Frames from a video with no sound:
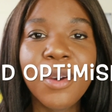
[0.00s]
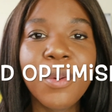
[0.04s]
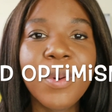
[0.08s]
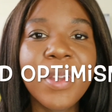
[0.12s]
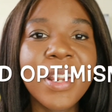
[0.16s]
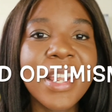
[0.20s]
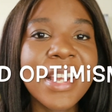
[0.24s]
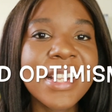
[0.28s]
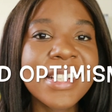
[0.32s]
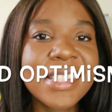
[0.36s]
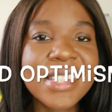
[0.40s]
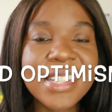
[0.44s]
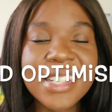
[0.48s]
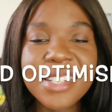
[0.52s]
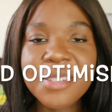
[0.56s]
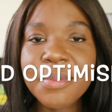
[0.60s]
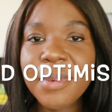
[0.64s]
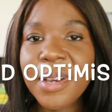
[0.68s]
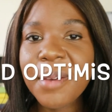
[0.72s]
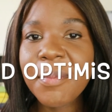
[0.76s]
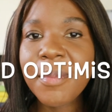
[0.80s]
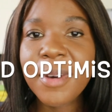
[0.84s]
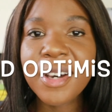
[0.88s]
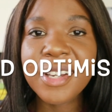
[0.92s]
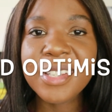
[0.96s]
When I did
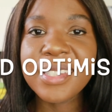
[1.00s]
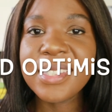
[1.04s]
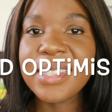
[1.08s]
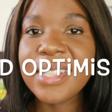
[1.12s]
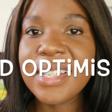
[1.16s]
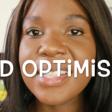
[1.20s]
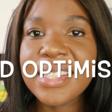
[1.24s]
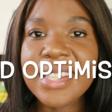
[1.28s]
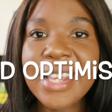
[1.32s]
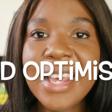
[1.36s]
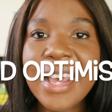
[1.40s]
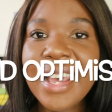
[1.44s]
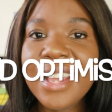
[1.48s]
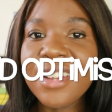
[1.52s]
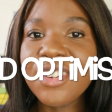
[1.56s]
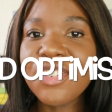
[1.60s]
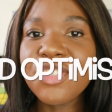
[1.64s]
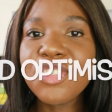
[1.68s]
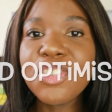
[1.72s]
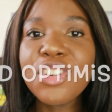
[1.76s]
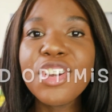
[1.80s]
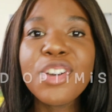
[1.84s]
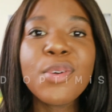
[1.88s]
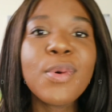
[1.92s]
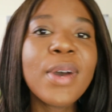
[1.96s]
my master's, I had
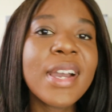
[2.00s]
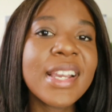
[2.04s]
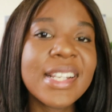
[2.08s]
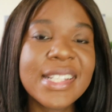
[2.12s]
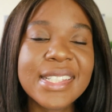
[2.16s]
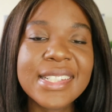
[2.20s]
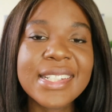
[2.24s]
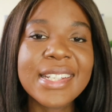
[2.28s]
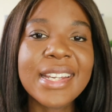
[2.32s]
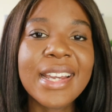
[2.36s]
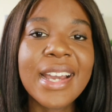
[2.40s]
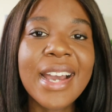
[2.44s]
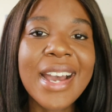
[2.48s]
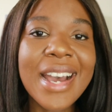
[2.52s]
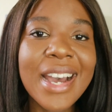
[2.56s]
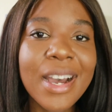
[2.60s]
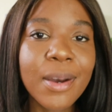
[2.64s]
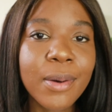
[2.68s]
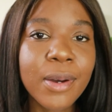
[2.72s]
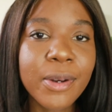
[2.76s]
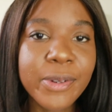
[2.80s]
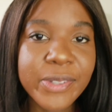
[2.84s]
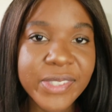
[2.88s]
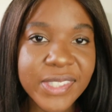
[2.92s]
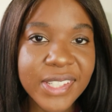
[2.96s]
no idea
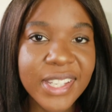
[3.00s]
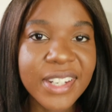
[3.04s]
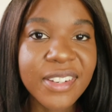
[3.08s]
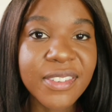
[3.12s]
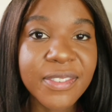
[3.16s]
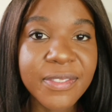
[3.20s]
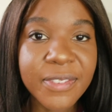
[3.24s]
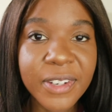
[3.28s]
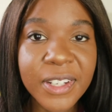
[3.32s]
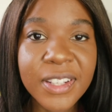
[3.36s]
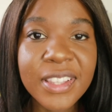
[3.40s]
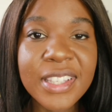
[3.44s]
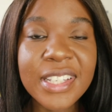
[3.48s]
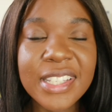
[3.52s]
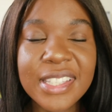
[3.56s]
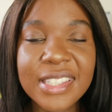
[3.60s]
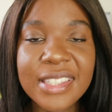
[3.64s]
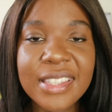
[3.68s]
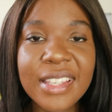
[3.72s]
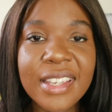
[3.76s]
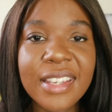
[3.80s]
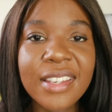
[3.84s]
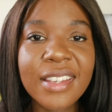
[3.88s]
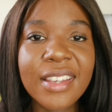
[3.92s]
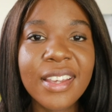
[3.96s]
how I was going to fund this
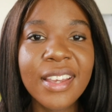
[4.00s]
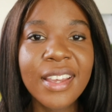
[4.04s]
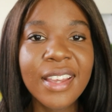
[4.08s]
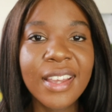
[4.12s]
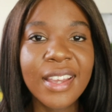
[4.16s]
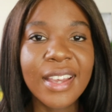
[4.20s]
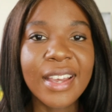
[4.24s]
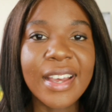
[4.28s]
thing.